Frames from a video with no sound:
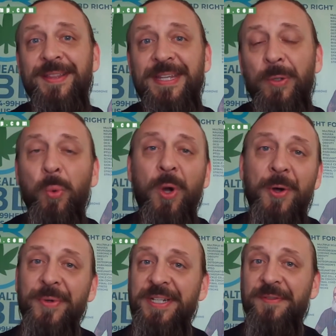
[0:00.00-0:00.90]
the
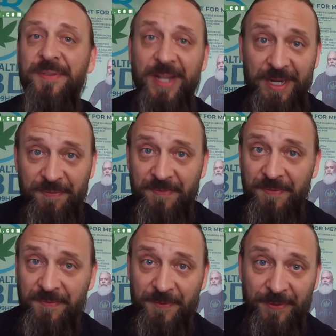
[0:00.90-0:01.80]
quality of life
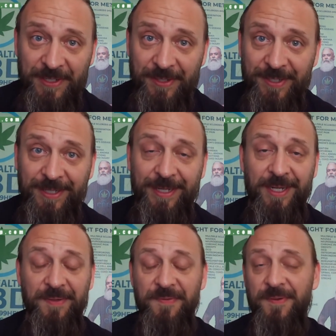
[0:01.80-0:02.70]
for Lily
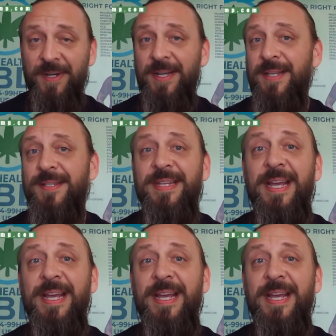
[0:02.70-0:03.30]
and for us.